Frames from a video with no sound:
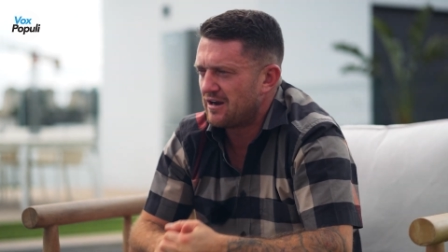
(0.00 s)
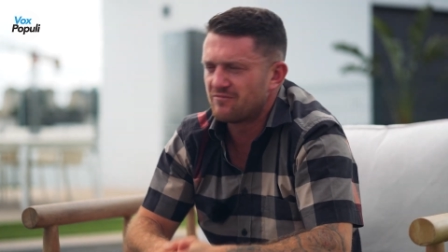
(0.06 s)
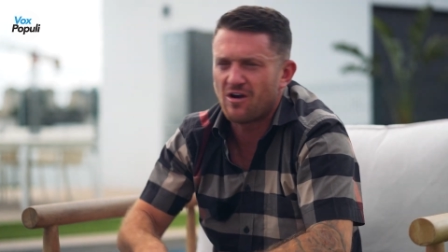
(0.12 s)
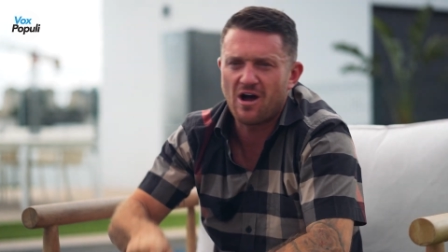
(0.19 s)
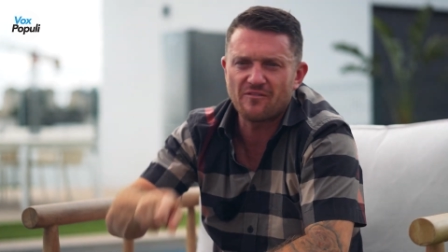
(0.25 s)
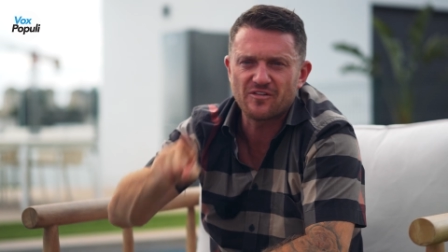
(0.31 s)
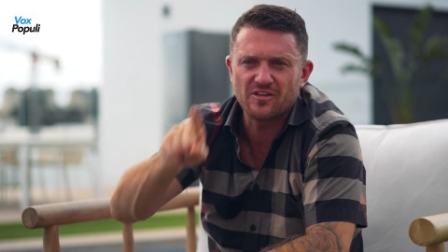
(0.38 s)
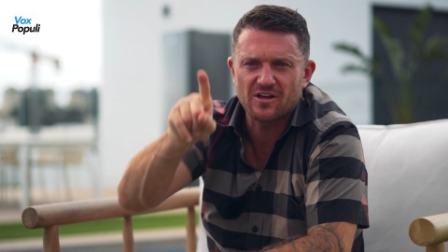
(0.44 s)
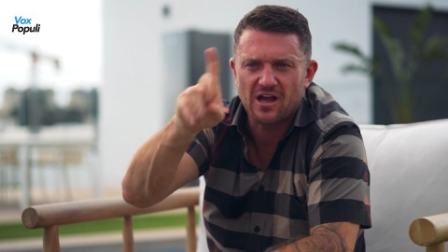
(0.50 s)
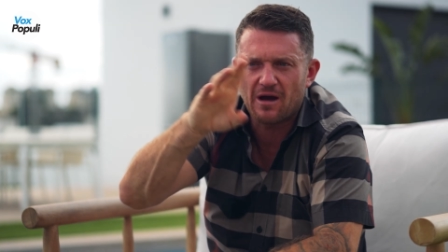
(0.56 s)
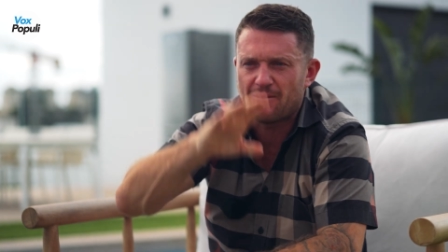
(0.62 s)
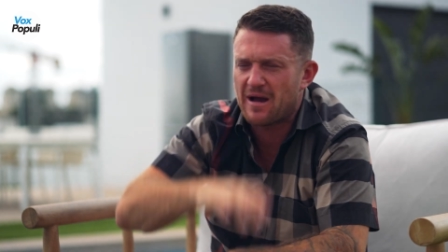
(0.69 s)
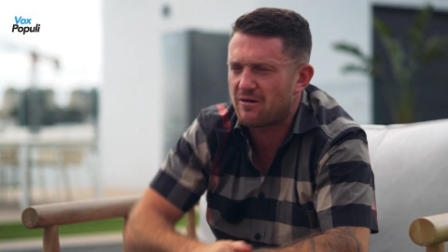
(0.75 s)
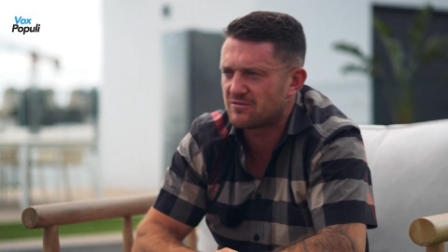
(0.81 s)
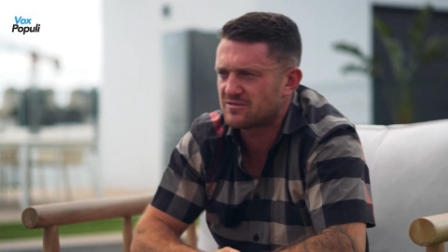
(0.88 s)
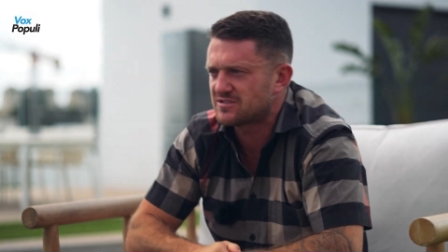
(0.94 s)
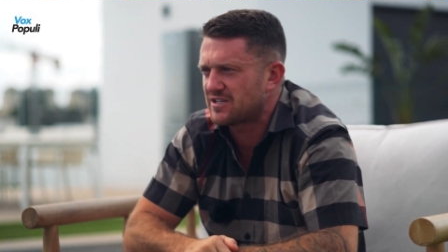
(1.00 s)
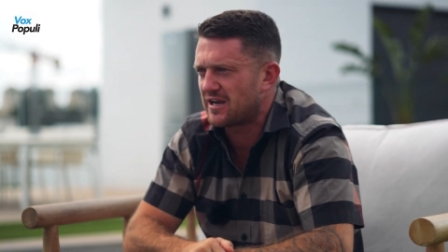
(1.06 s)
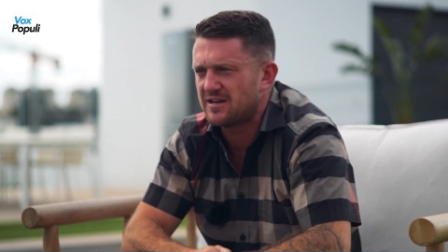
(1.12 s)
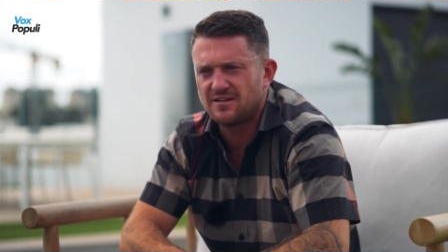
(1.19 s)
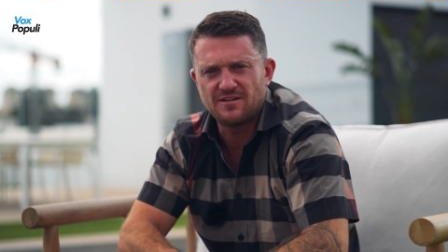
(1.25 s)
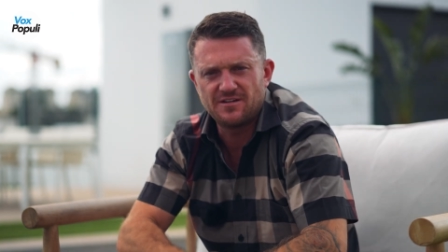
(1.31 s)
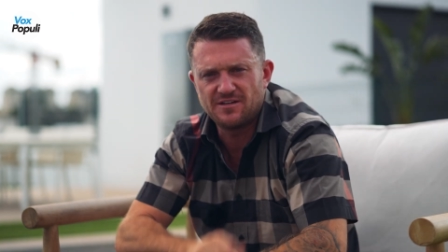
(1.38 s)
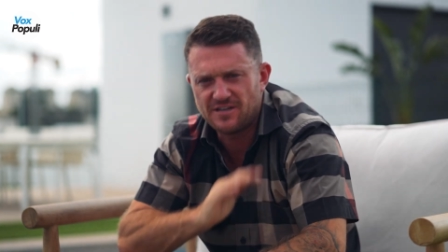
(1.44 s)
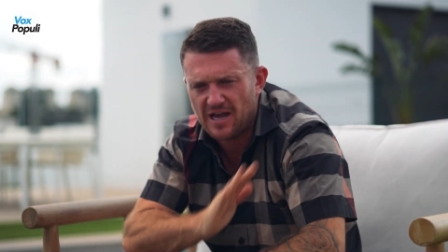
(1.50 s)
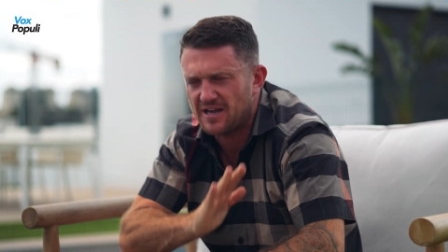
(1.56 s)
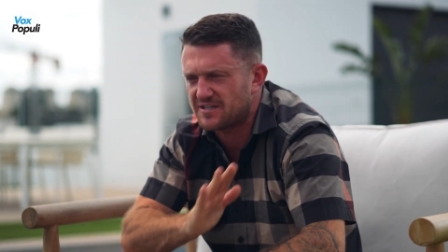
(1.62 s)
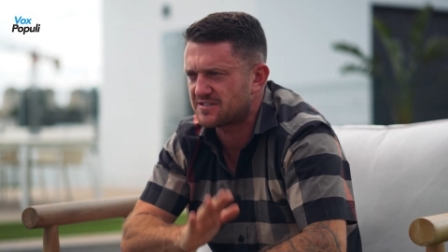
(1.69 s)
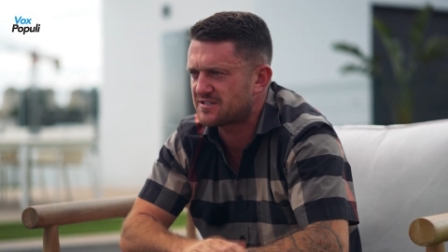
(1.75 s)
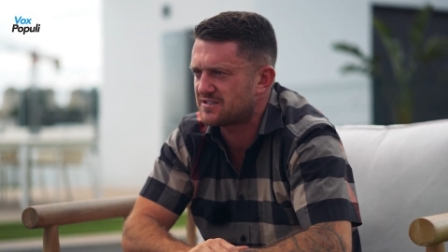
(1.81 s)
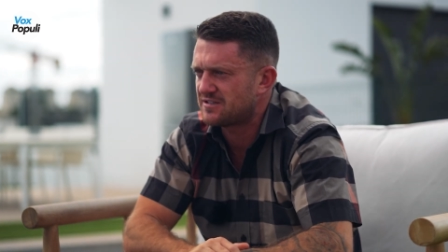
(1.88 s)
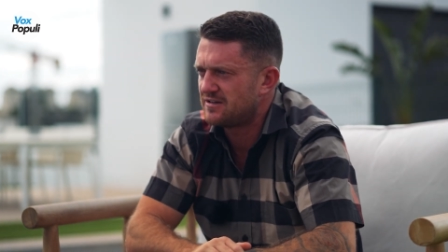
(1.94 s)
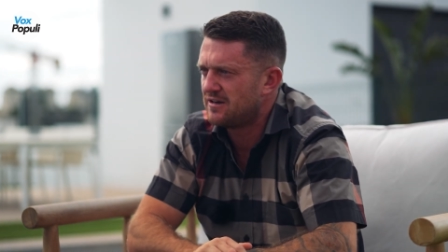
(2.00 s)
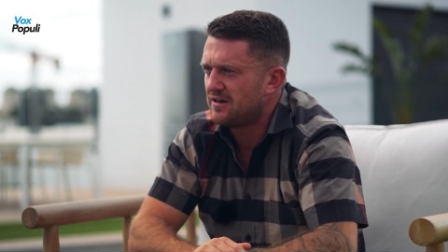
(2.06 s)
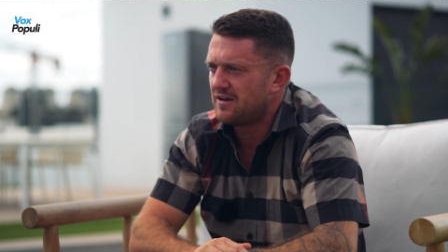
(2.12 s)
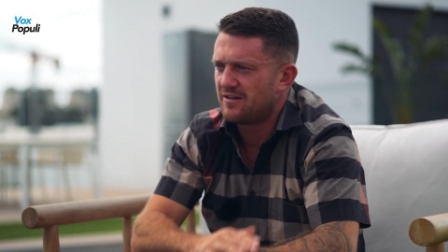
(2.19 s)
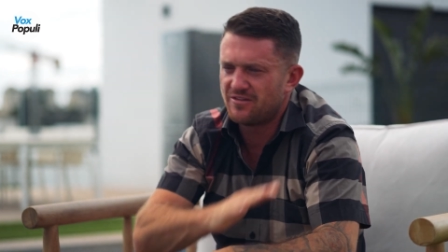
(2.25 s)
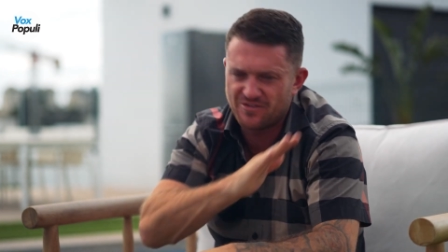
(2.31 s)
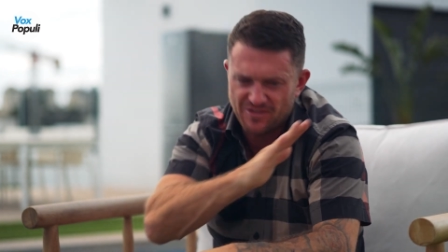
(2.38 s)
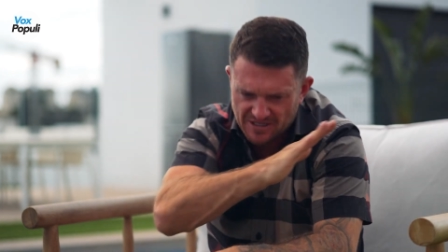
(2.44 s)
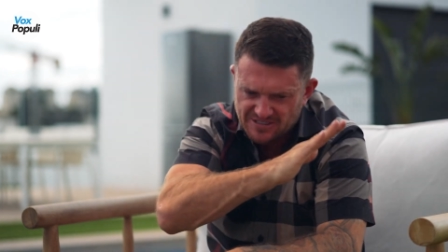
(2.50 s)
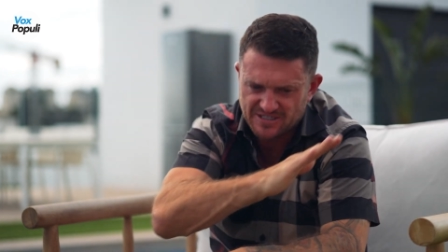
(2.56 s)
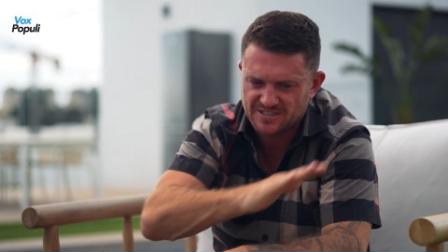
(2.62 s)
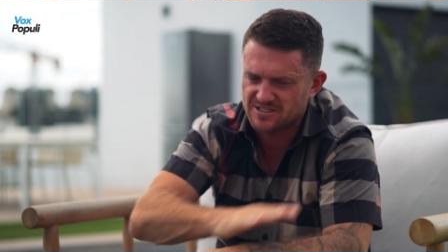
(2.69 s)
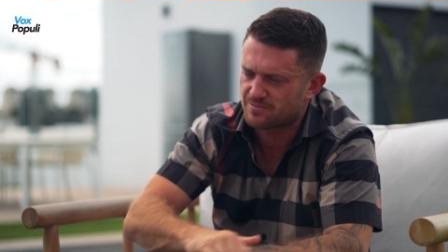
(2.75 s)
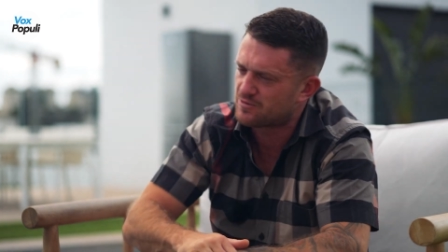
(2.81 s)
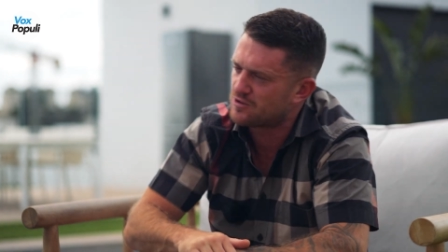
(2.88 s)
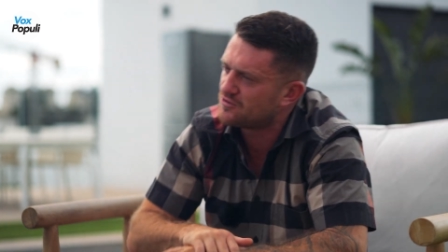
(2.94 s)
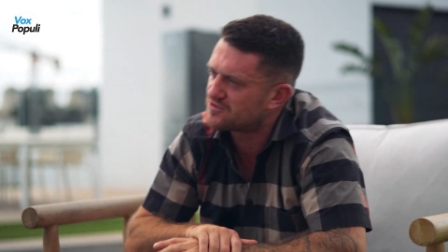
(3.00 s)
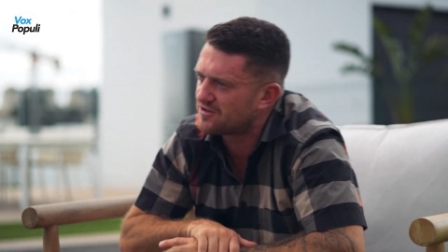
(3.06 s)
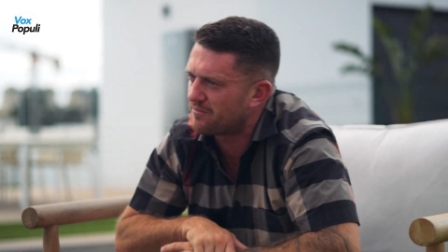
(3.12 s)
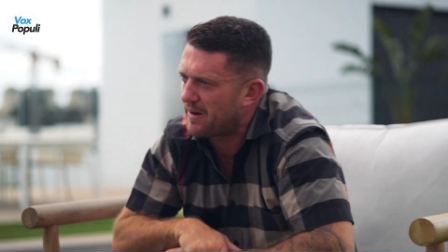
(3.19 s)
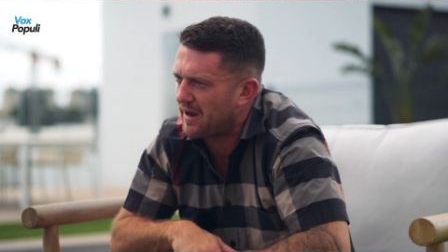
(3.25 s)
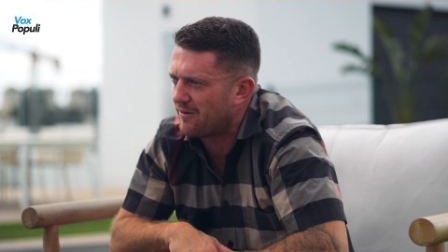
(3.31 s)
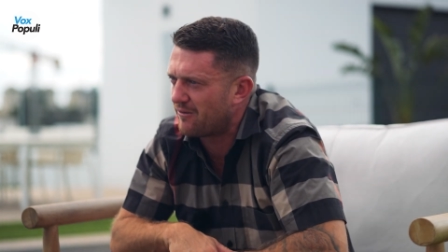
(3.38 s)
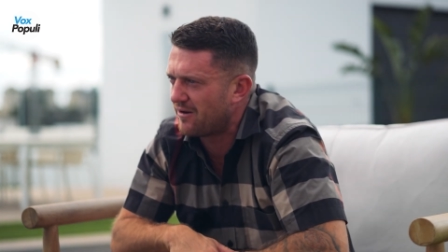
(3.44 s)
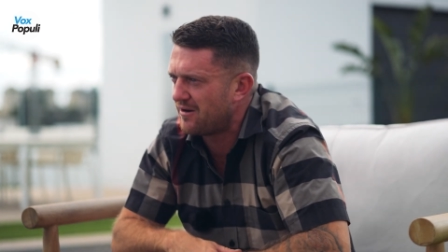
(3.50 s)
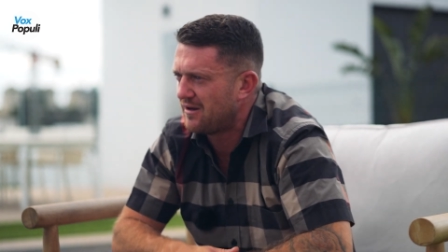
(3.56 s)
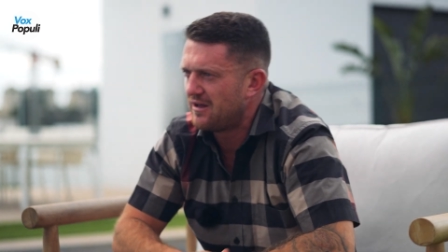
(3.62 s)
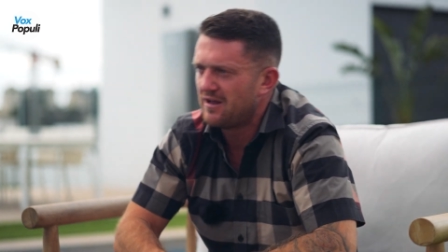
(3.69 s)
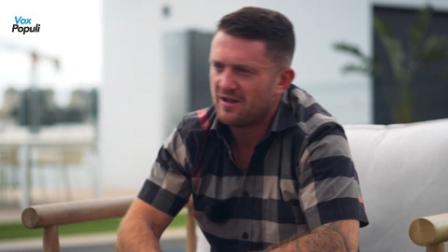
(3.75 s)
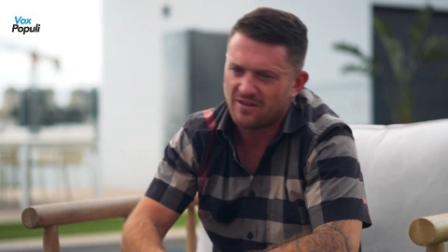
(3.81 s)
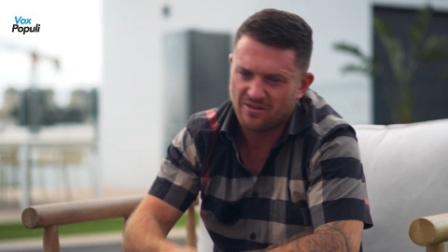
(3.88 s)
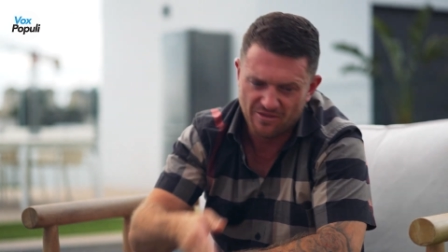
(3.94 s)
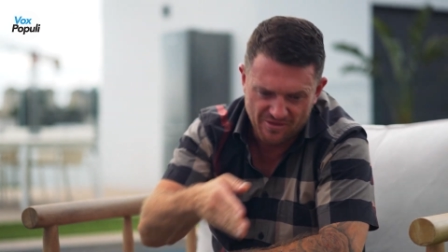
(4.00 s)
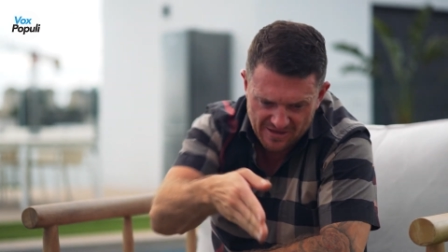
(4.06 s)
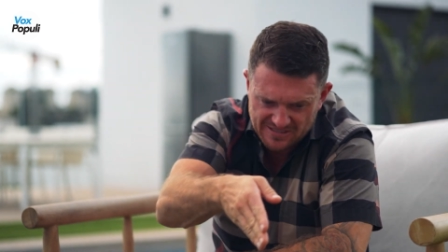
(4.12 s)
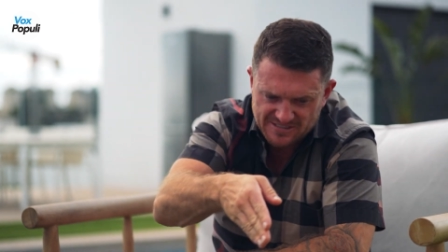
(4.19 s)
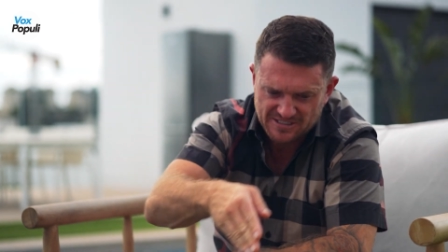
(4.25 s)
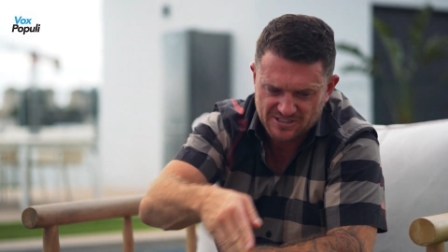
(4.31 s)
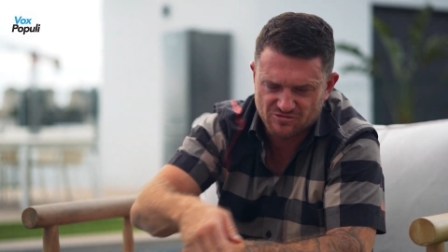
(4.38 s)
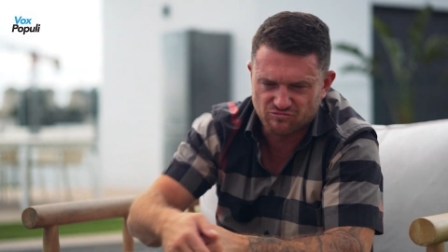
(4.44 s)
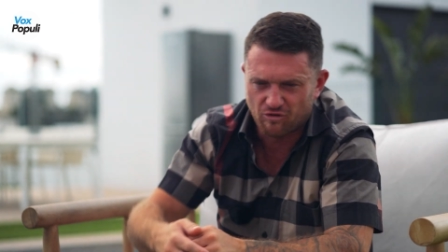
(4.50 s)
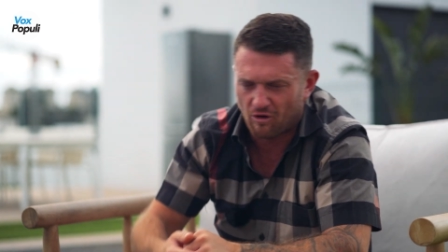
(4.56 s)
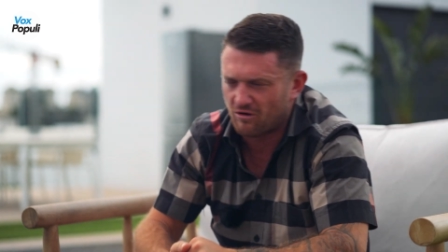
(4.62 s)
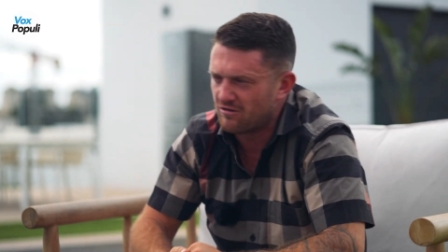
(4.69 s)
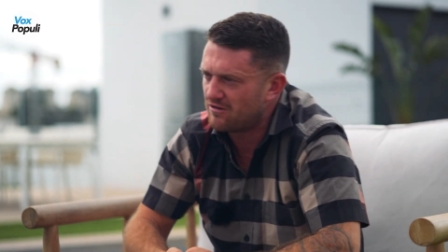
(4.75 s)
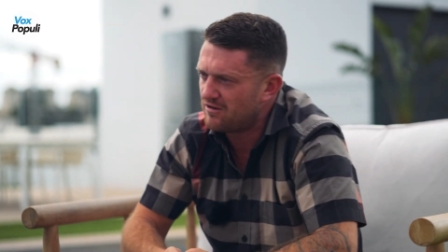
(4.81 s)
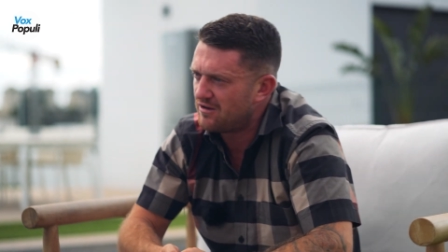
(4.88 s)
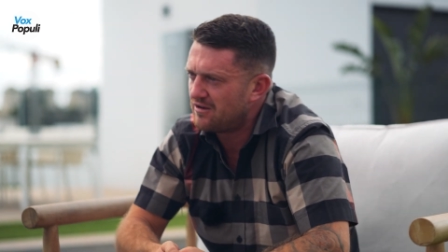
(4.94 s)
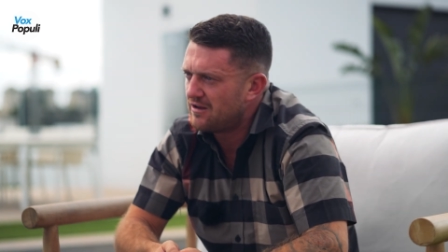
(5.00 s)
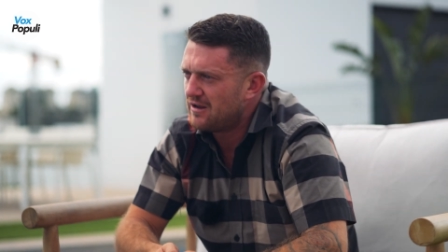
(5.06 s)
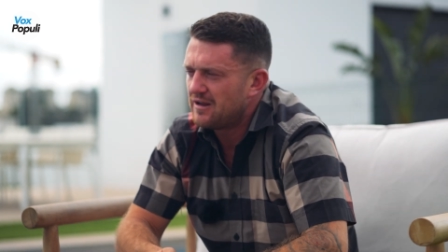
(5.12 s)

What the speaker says: And rather than come out and say, yes, this is abuse of power, this is wrong,